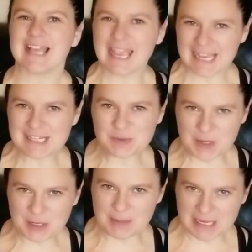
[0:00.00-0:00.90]
Hey guys,
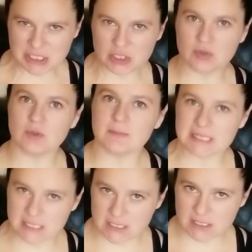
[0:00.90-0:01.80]
welcome back to The
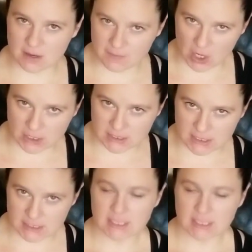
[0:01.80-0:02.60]
Business of Art.